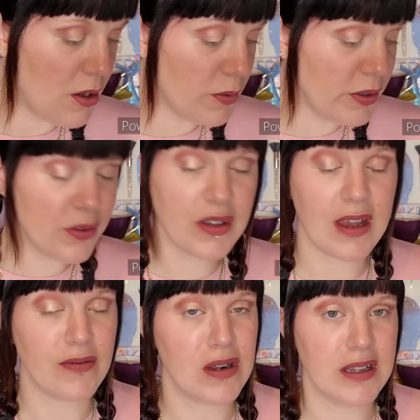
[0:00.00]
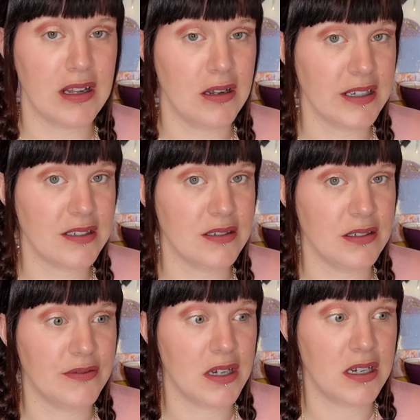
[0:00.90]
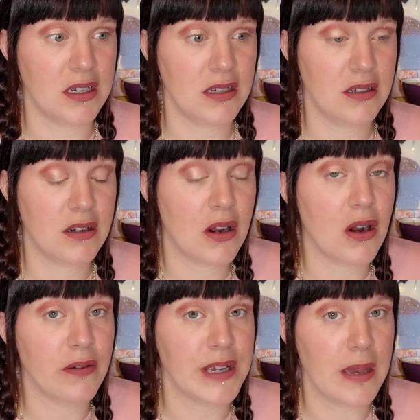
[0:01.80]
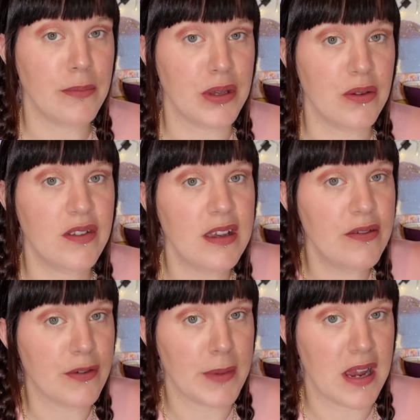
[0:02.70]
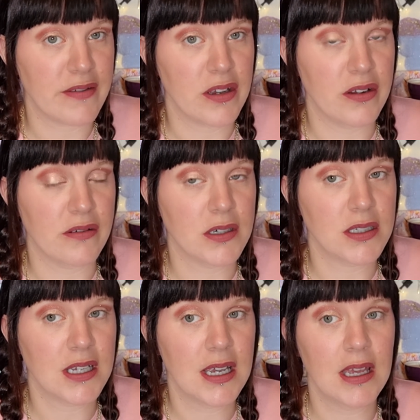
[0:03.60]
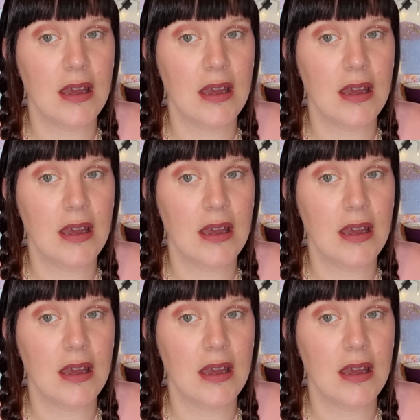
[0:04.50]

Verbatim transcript: We also have like the likes of REM Beauty from Ariana Grande.